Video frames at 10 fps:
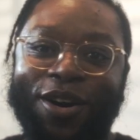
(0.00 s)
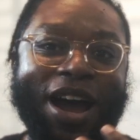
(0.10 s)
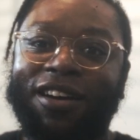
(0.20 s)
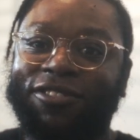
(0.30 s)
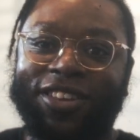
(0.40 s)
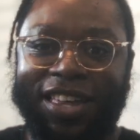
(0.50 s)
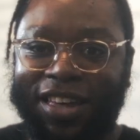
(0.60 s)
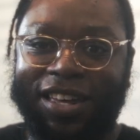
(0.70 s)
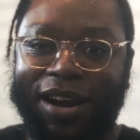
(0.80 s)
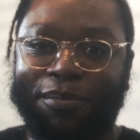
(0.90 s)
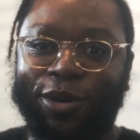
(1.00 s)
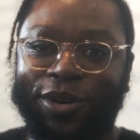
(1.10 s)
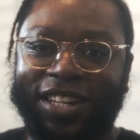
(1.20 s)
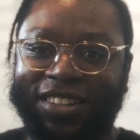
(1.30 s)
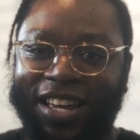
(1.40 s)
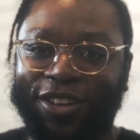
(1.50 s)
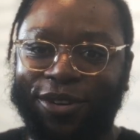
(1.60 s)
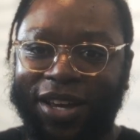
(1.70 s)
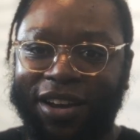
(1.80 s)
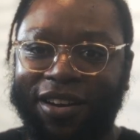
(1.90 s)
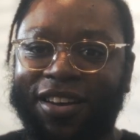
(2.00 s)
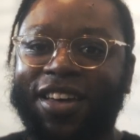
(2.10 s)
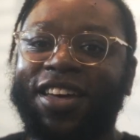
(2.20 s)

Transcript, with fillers: everything that I'm going to tell you here.